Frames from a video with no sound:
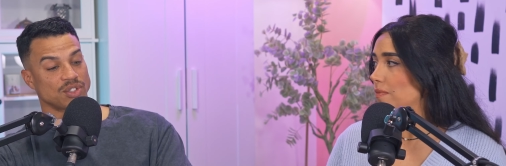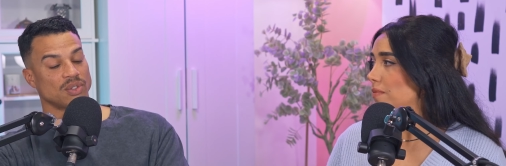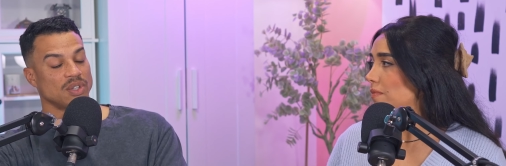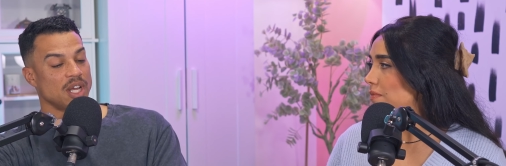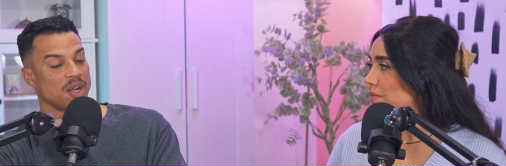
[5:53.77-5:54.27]

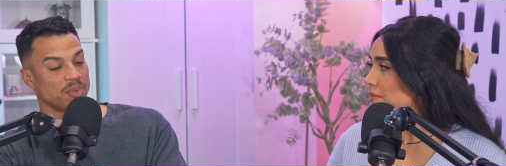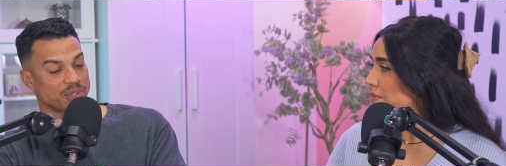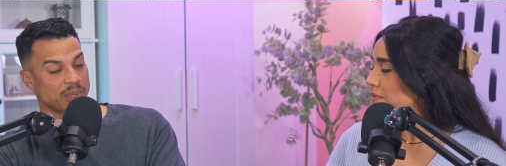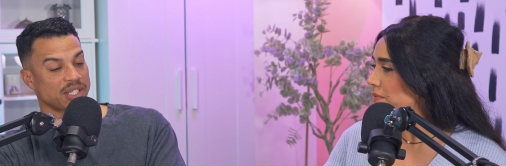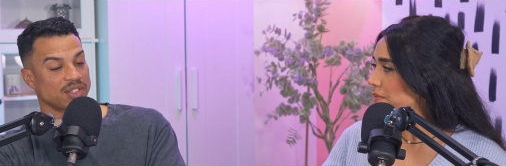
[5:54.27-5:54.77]
Speaker 1: So
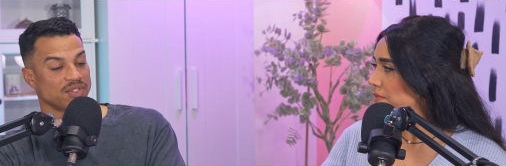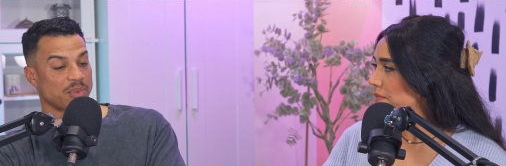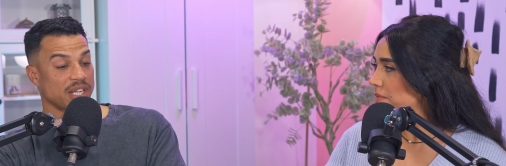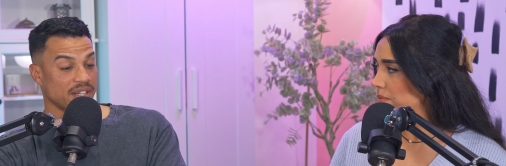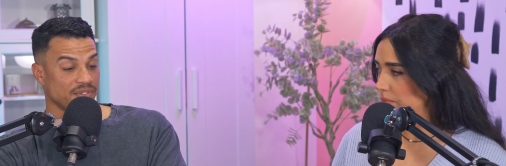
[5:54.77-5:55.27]

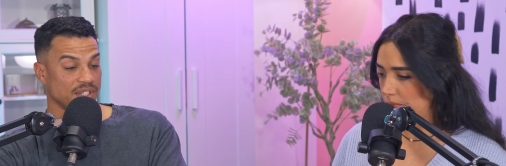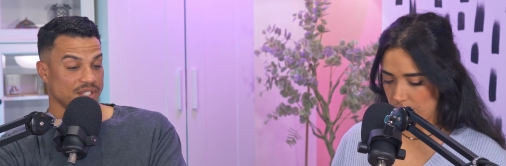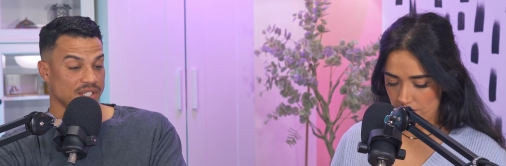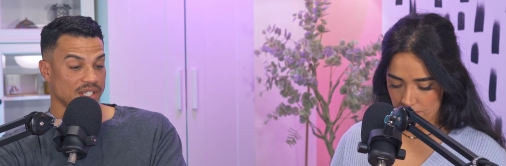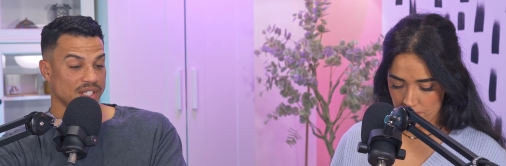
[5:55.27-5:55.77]
perspective by
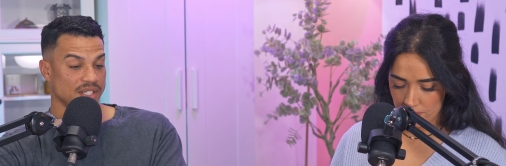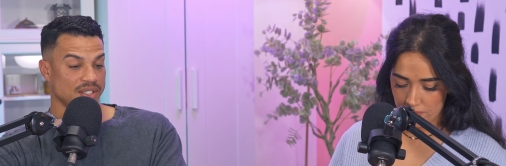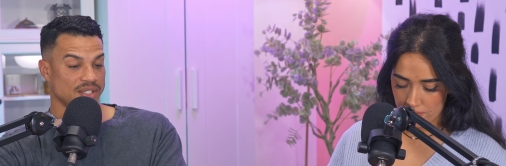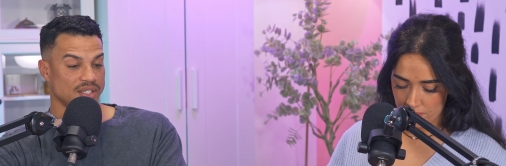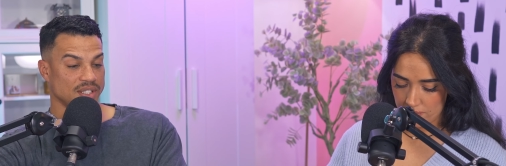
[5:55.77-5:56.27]
definition
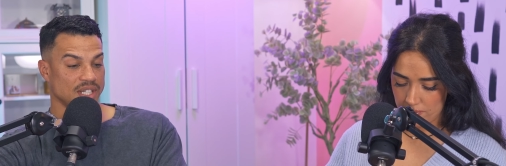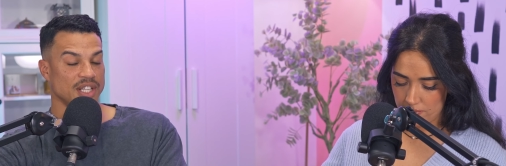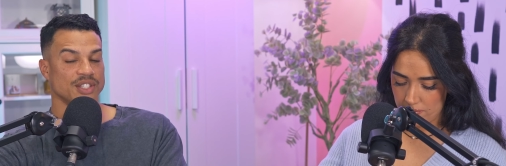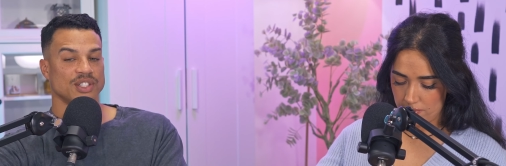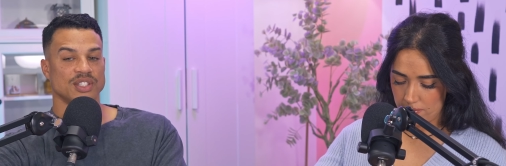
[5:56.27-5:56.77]
is,
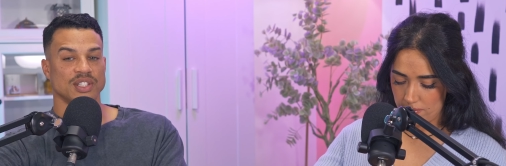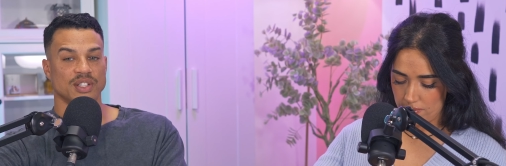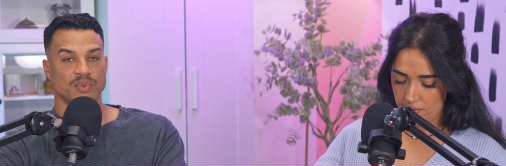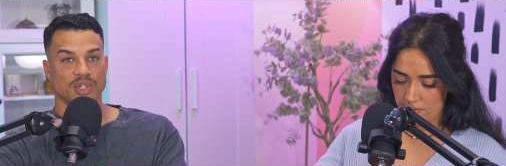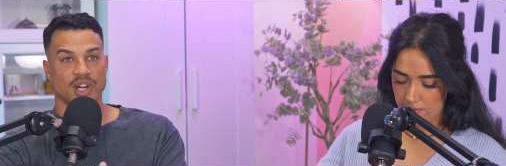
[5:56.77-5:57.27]
and this is
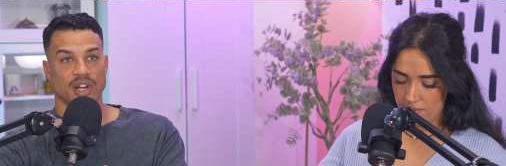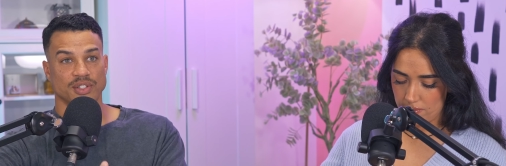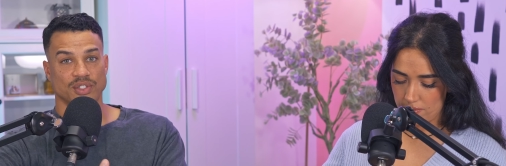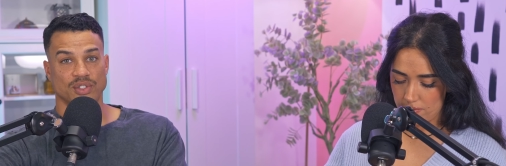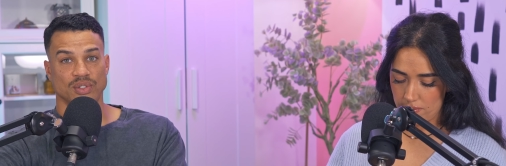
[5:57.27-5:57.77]
in
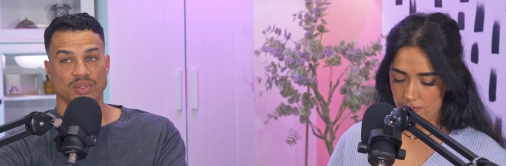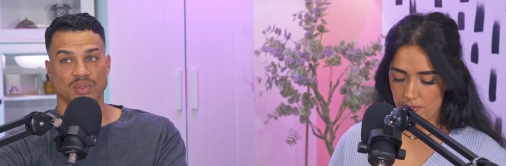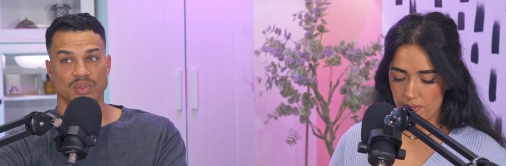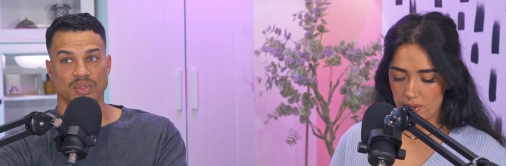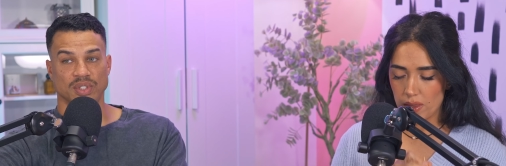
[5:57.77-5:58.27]
regards
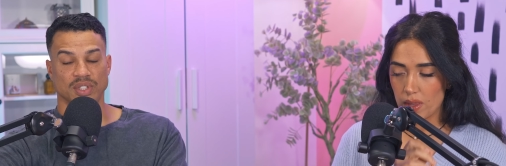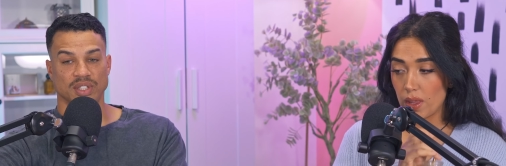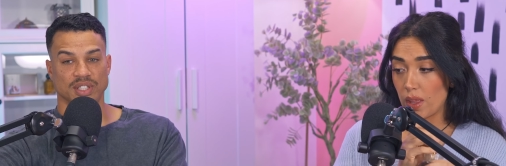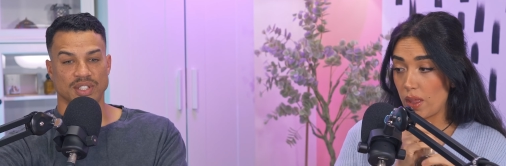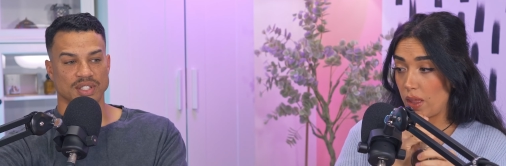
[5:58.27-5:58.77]
to,
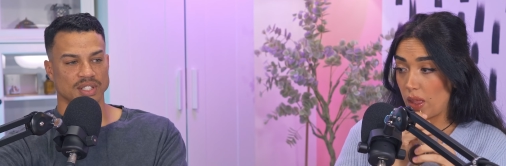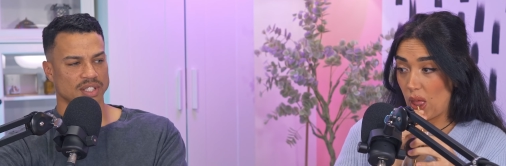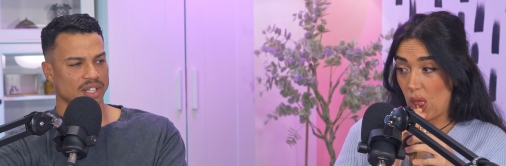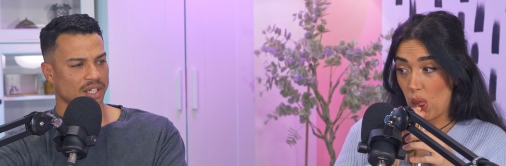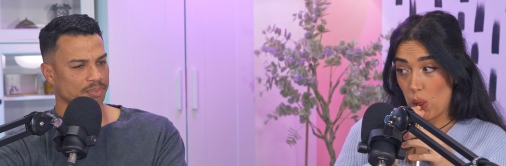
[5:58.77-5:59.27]
this
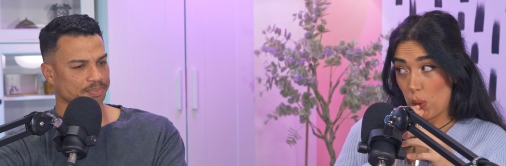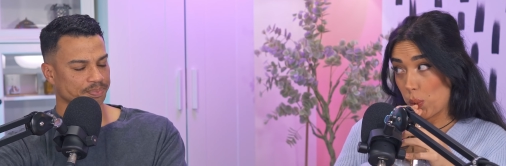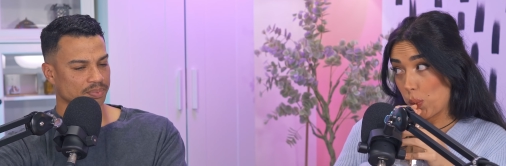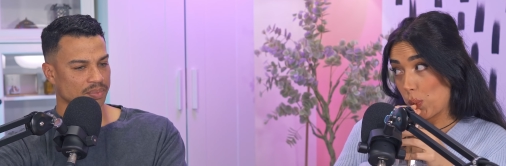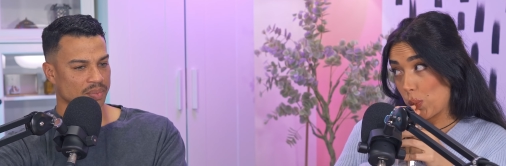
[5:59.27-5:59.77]
isn't,
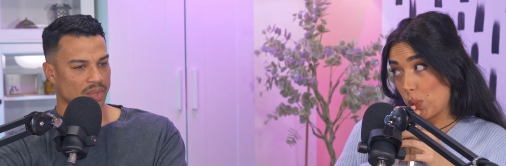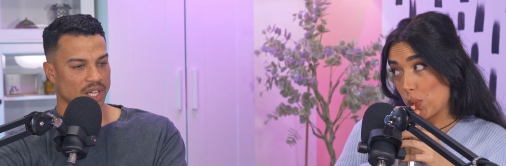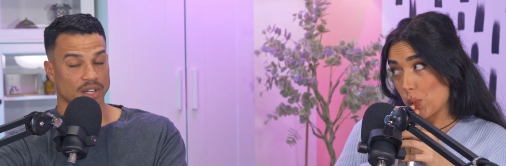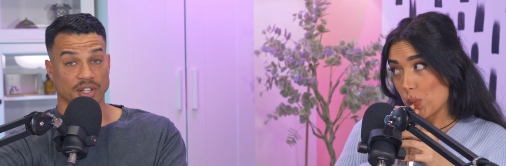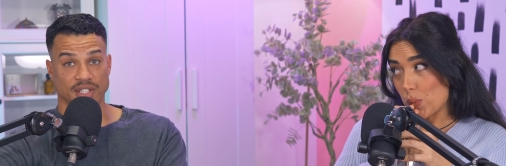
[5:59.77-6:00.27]
um,
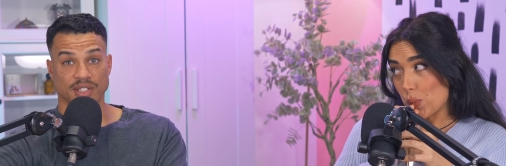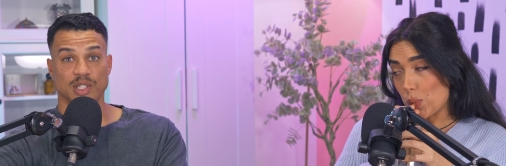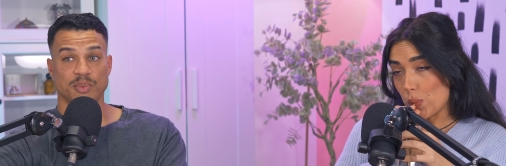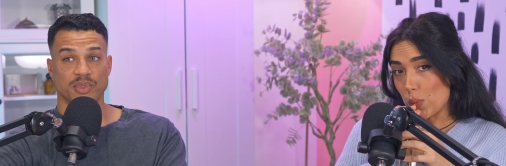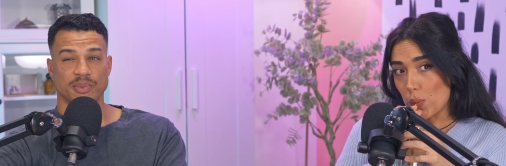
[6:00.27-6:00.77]
an
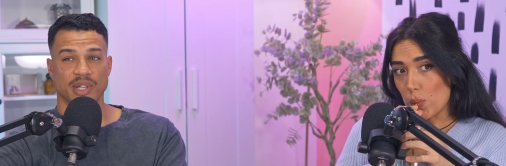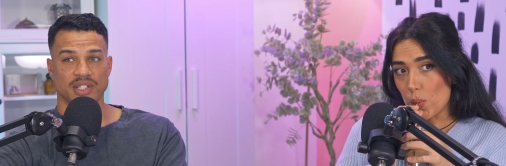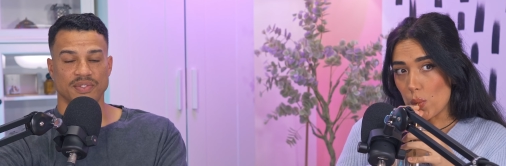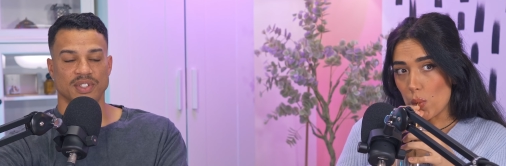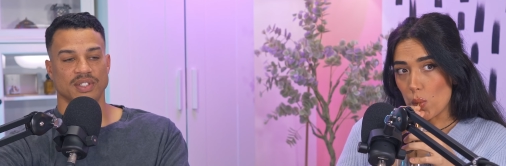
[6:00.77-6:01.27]
artistic
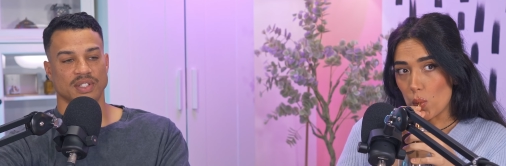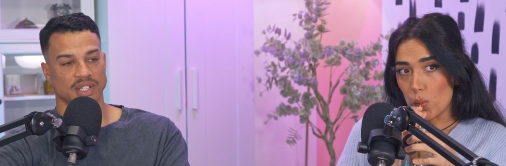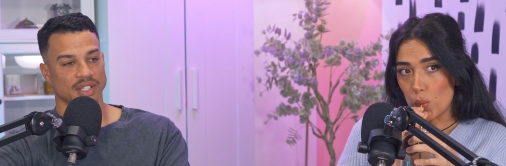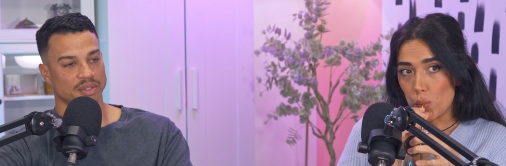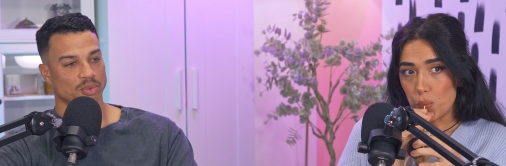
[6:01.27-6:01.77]
perspective. This
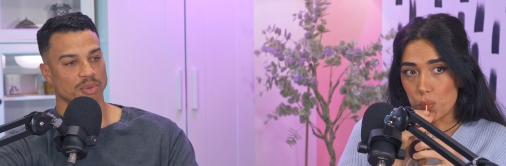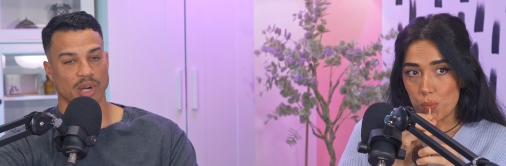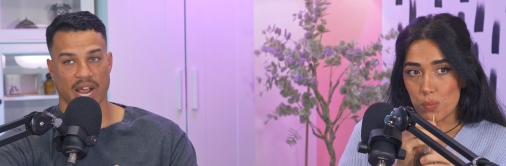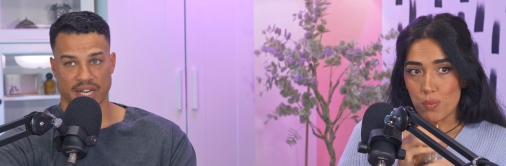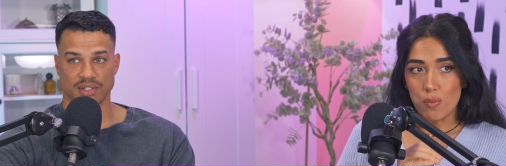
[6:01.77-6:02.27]
is like more
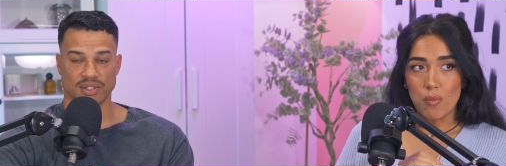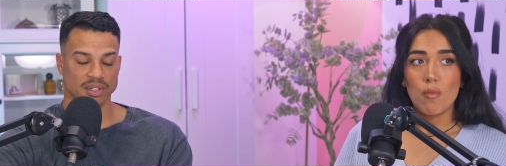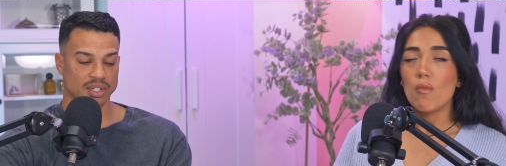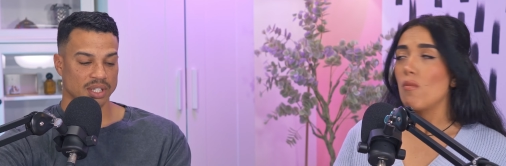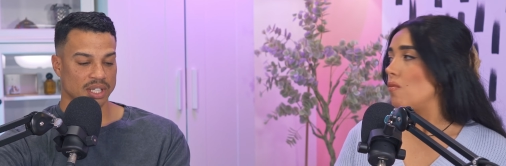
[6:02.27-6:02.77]

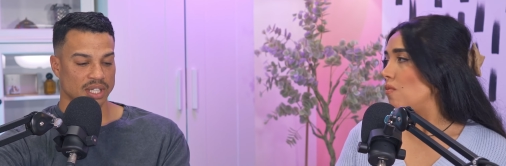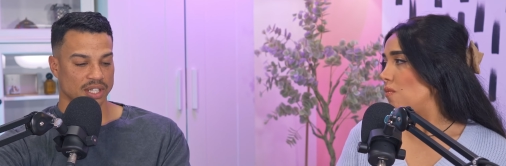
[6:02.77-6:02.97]
practical because